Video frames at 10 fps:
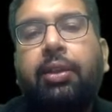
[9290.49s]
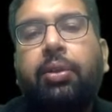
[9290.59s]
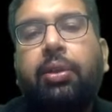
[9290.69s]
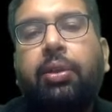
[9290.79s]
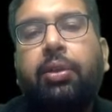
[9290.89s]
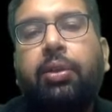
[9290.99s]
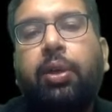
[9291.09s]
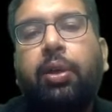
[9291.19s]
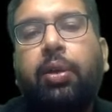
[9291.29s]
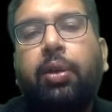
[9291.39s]
So, this is
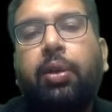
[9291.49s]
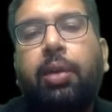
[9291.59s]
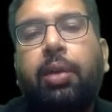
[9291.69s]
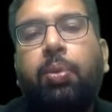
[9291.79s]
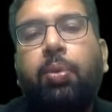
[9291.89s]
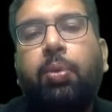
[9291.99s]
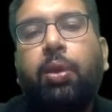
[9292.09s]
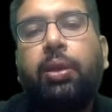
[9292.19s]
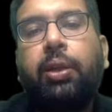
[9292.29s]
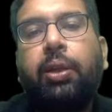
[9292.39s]
going to be w cos
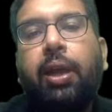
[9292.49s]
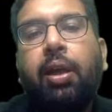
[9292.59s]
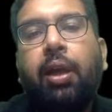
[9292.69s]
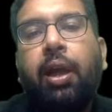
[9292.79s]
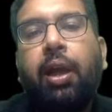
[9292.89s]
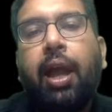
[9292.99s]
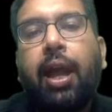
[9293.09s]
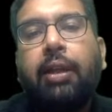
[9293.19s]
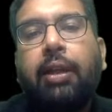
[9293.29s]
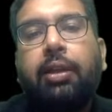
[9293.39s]
theta,
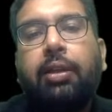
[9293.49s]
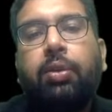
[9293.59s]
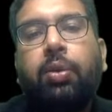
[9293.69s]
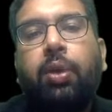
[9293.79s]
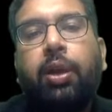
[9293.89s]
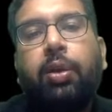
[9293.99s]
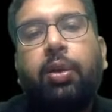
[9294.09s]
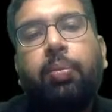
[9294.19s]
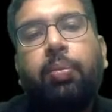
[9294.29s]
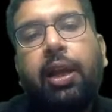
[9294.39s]
and this is going
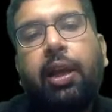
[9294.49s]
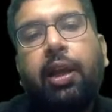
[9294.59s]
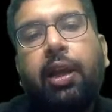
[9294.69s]
to be